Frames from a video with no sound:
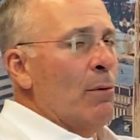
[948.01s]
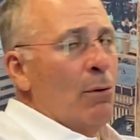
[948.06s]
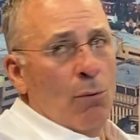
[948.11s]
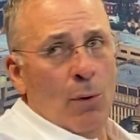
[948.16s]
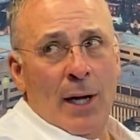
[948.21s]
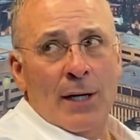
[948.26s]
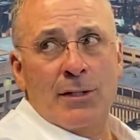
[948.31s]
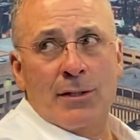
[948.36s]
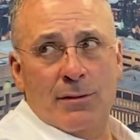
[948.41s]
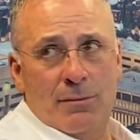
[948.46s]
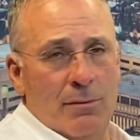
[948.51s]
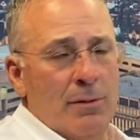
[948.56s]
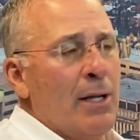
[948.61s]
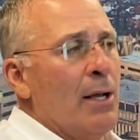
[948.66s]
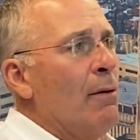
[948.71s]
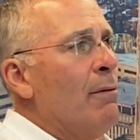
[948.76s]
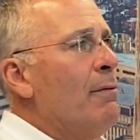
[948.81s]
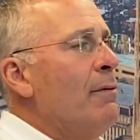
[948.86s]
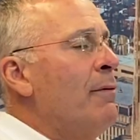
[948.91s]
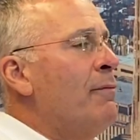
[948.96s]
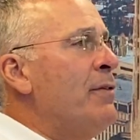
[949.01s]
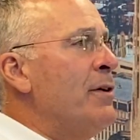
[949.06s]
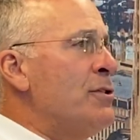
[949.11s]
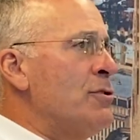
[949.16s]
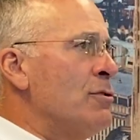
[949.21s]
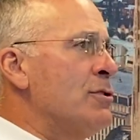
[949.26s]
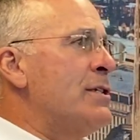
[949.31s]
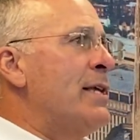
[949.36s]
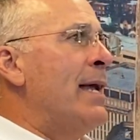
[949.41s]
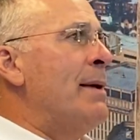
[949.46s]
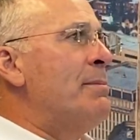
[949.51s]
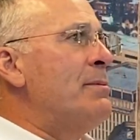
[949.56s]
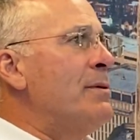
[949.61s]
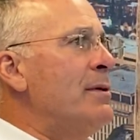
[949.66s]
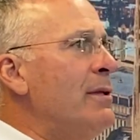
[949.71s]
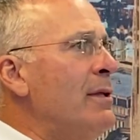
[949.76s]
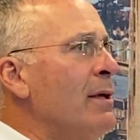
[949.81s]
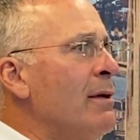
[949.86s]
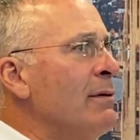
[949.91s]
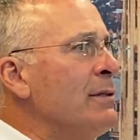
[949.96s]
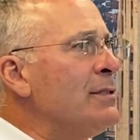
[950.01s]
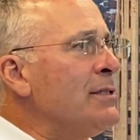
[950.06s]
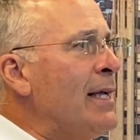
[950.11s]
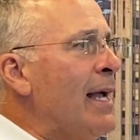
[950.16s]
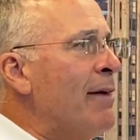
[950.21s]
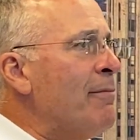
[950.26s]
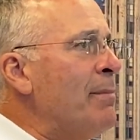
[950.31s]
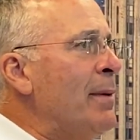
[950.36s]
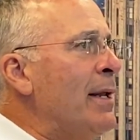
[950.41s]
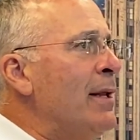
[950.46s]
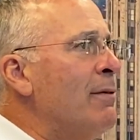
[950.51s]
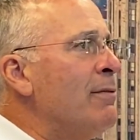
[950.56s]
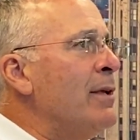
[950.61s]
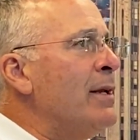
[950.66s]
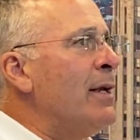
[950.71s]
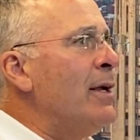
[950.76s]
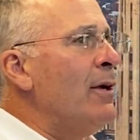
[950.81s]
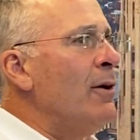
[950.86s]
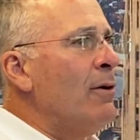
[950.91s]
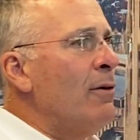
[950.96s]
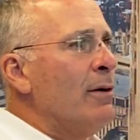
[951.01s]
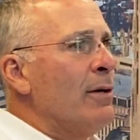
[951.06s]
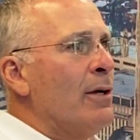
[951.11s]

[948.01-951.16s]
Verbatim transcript: We'll watch you know officials tapes, you know, and staff meetings in here,